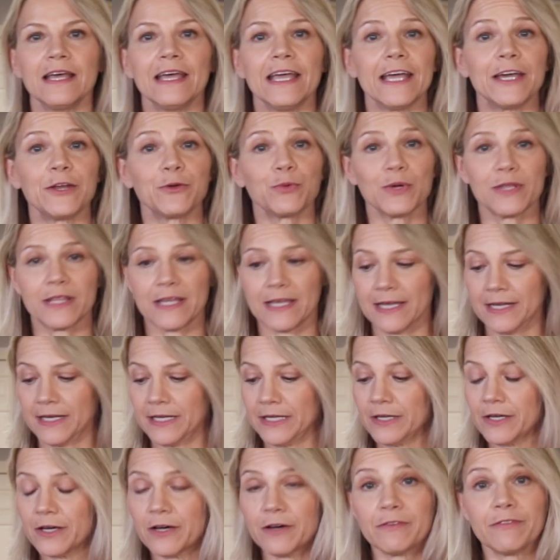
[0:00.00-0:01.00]
And with
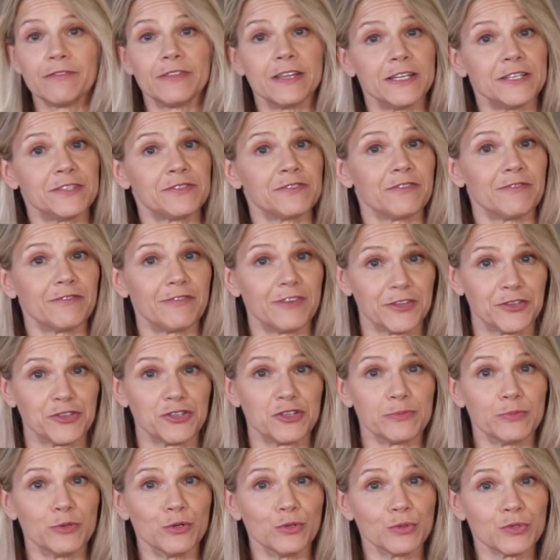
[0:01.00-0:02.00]
any of these
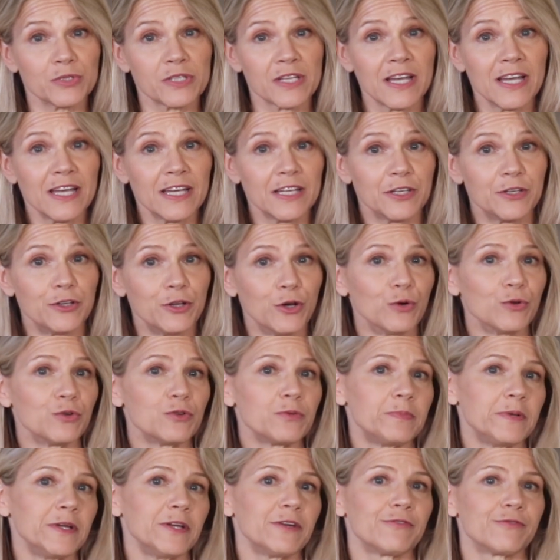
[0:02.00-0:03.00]
vegetables,
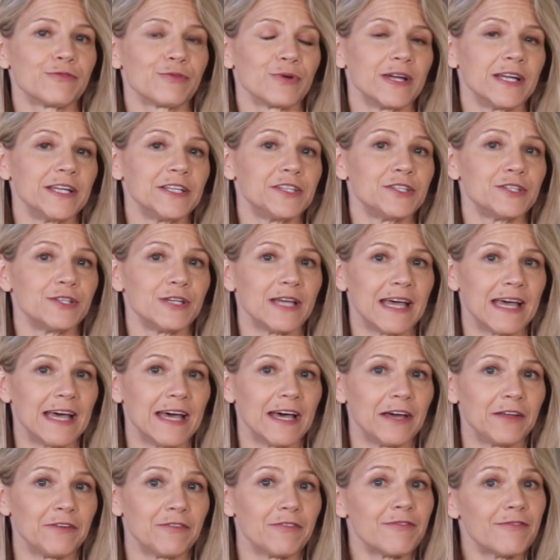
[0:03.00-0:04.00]
don't be afraid to
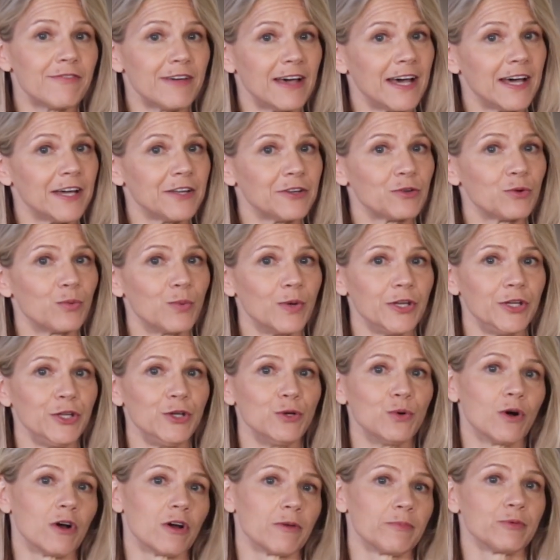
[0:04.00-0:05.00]
add fat when
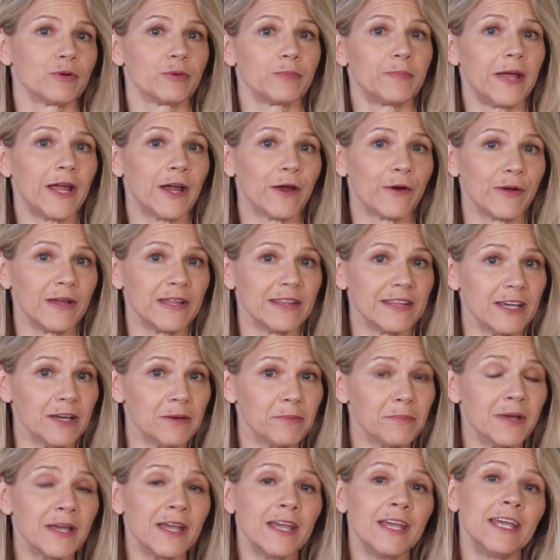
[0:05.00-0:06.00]
you are preparing
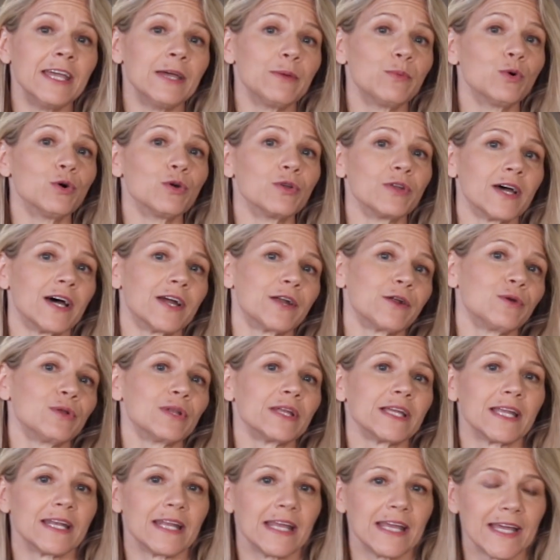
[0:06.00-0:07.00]
them. It will not
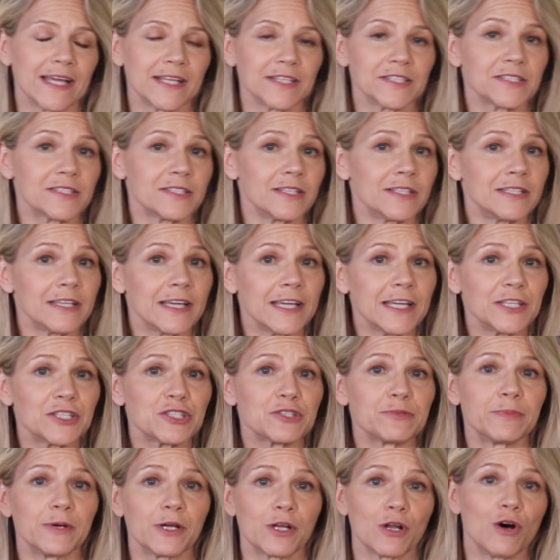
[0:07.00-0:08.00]
only enhance the
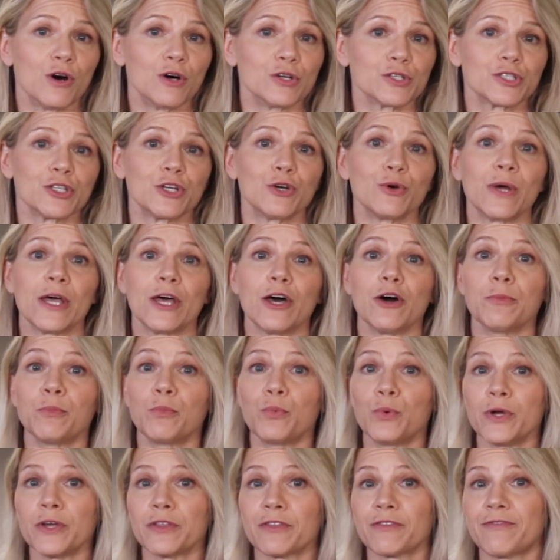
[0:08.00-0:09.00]
taste, but also
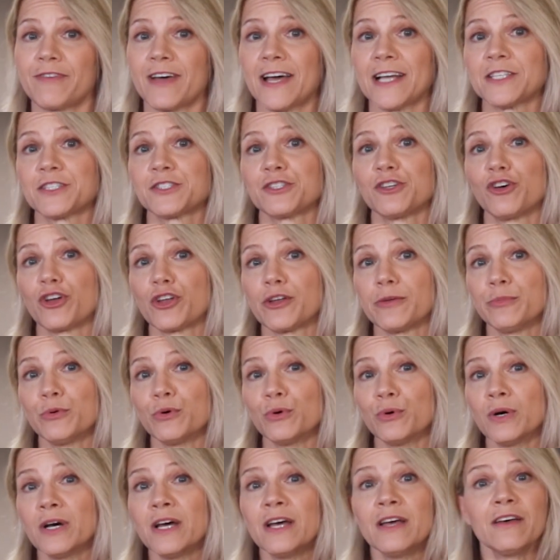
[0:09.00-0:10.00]
help with
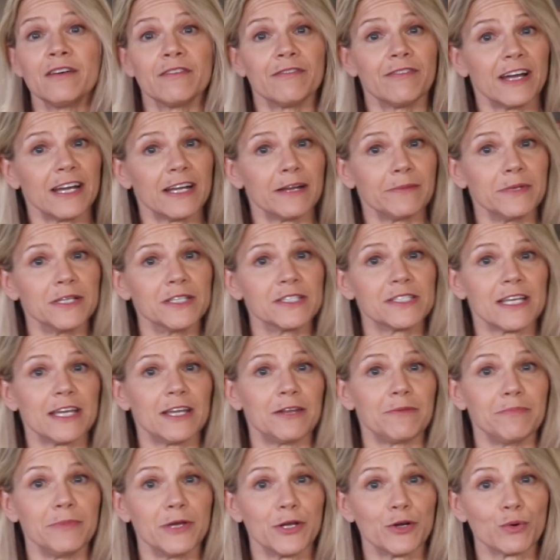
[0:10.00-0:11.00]
fat-soluble vitamins
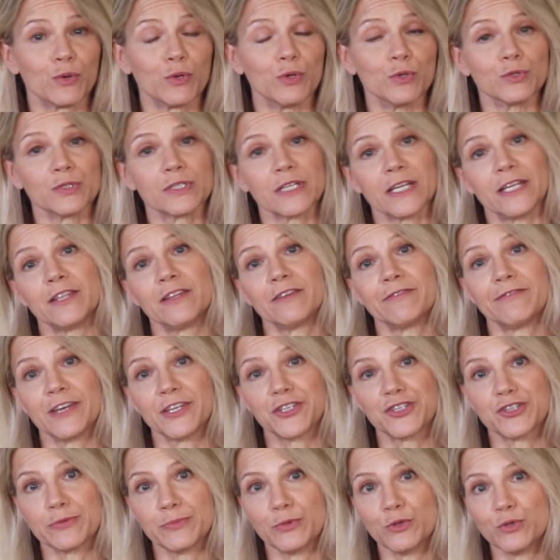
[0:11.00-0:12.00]
and minerals in the
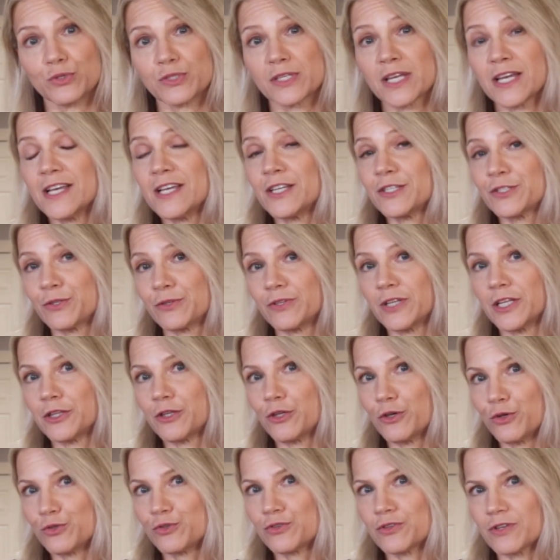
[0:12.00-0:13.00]
vegetables so that
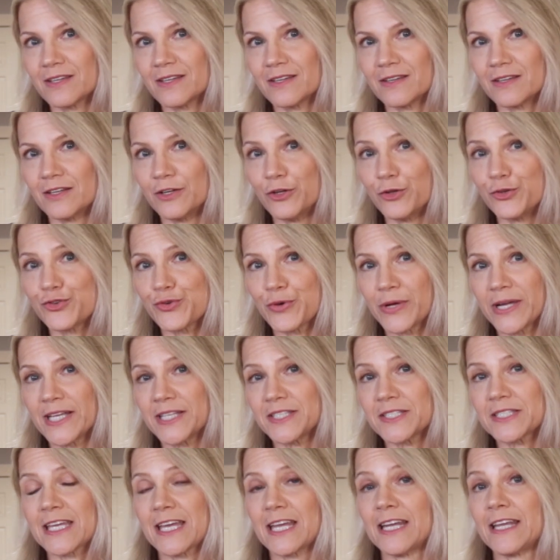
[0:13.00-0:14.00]
those
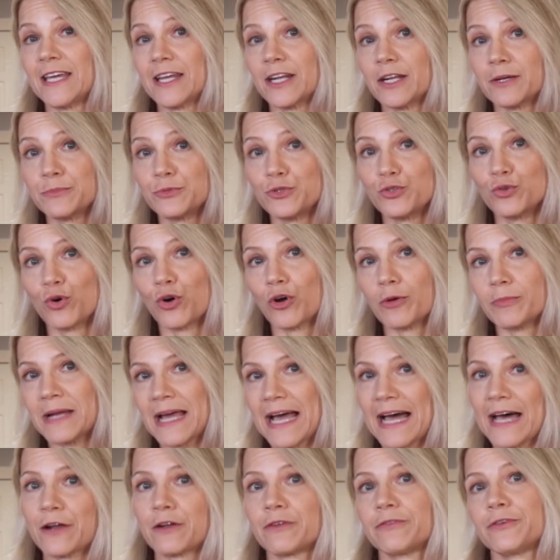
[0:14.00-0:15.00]
nutrients can get absorbed
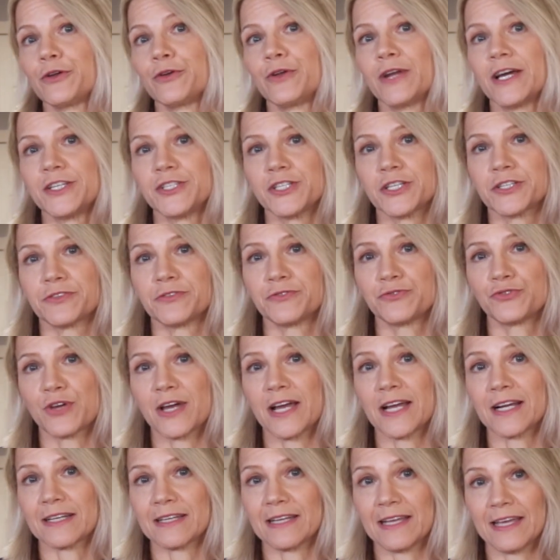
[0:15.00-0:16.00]
out of your digestive
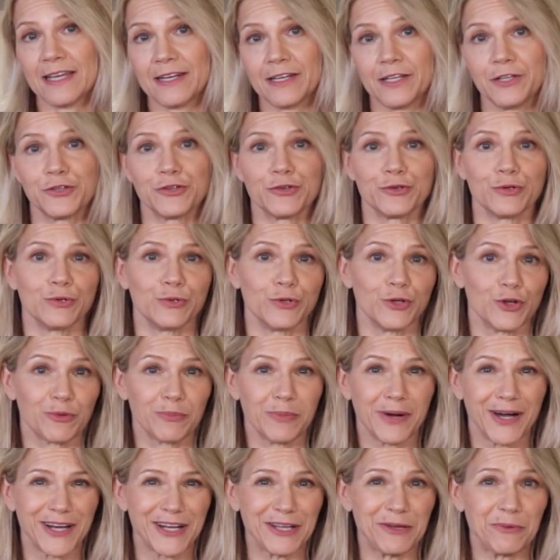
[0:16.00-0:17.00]
tract and into your
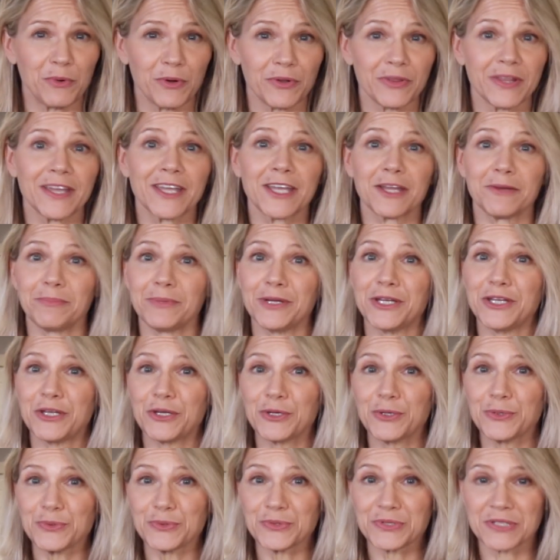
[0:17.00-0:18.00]
body where they can be
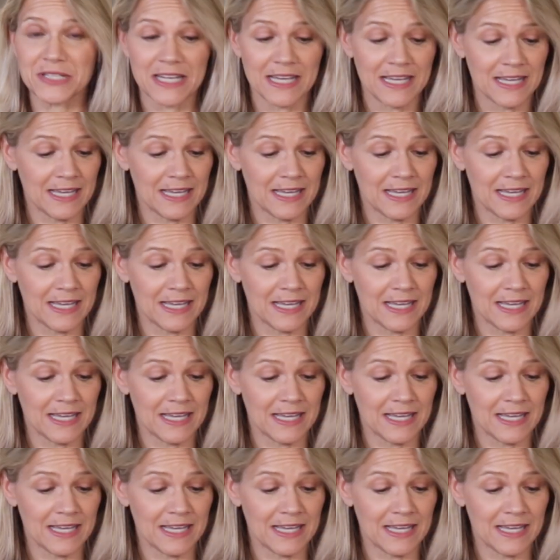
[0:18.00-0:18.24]
used.